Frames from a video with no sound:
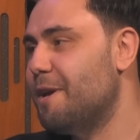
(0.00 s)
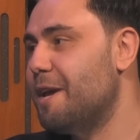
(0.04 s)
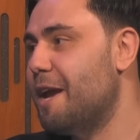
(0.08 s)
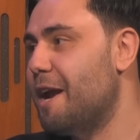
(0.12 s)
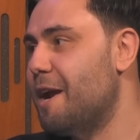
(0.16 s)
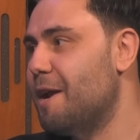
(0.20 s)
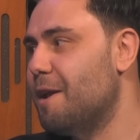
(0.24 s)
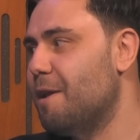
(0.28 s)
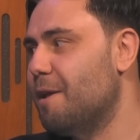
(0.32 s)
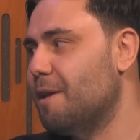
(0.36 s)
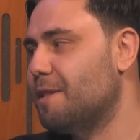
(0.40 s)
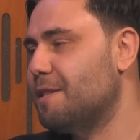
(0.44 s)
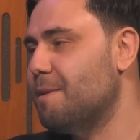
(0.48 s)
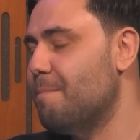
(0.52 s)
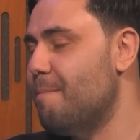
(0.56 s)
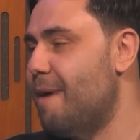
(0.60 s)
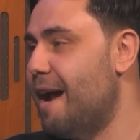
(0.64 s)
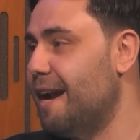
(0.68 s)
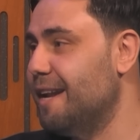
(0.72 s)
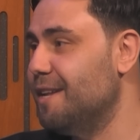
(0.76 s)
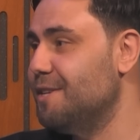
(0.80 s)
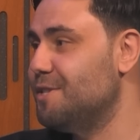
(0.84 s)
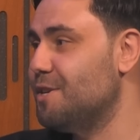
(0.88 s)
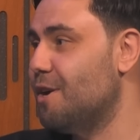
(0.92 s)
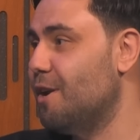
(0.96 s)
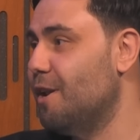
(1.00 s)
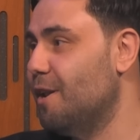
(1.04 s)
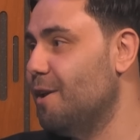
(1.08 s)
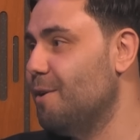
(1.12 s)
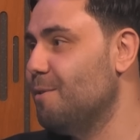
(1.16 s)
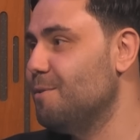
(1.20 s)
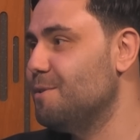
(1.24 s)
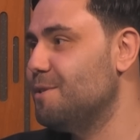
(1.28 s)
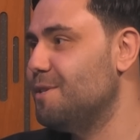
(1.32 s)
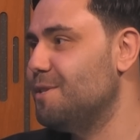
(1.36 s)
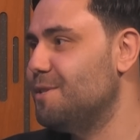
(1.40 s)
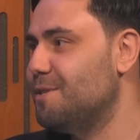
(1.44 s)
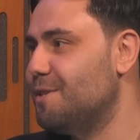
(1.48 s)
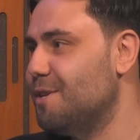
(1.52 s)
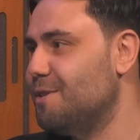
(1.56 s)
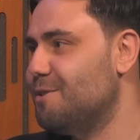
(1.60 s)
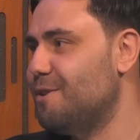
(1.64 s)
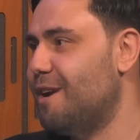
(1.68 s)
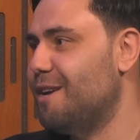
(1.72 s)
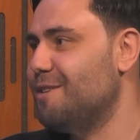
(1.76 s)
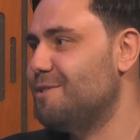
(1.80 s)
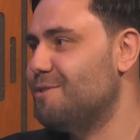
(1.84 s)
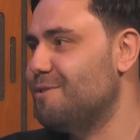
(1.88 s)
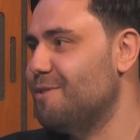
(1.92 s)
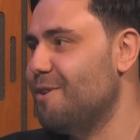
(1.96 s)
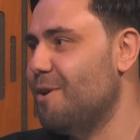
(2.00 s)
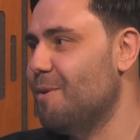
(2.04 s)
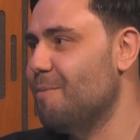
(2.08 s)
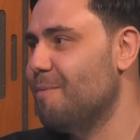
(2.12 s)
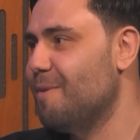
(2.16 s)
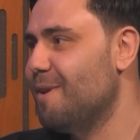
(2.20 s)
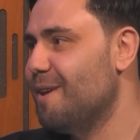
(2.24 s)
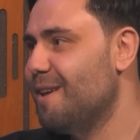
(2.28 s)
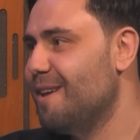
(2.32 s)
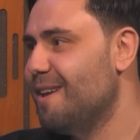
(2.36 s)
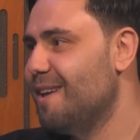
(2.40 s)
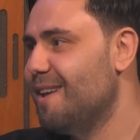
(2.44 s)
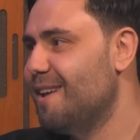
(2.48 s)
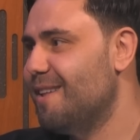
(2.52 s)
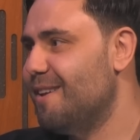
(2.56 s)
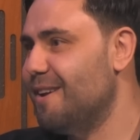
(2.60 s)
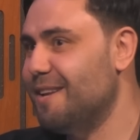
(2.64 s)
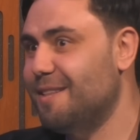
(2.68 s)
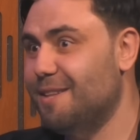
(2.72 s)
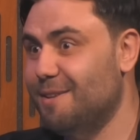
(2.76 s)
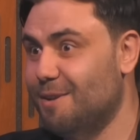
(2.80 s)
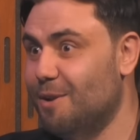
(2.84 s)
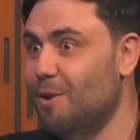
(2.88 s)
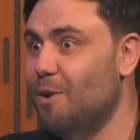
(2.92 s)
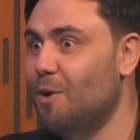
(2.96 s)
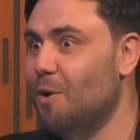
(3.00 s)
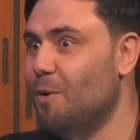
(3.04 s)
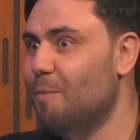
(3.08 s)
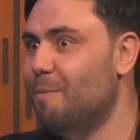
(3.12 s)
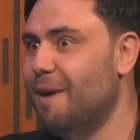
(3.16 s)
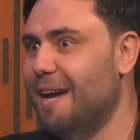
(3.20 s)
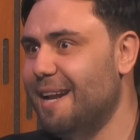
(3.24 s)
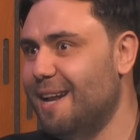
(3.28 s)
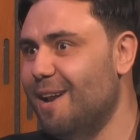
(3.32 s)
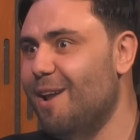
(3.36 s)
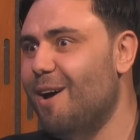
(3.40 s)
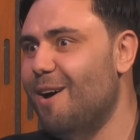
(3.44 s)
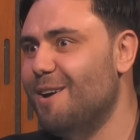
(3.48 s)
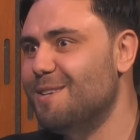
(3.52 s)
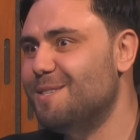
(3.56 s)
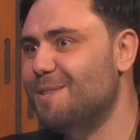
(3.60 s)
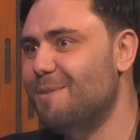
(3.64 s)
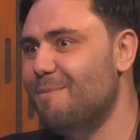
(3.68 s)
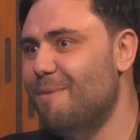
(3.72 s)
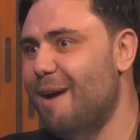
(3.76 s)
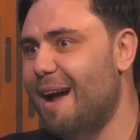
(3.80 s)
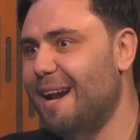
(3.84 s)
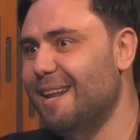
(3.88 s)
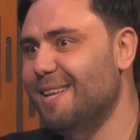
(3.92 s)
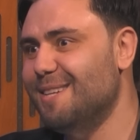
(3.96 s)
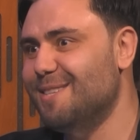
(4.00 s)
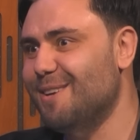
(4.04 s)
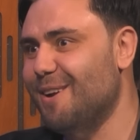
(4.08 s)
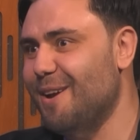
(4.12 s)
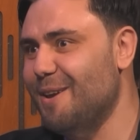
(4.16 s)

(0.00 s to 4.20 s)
know, you hear like the manager loses the dressing room. Like the club had lost the manager.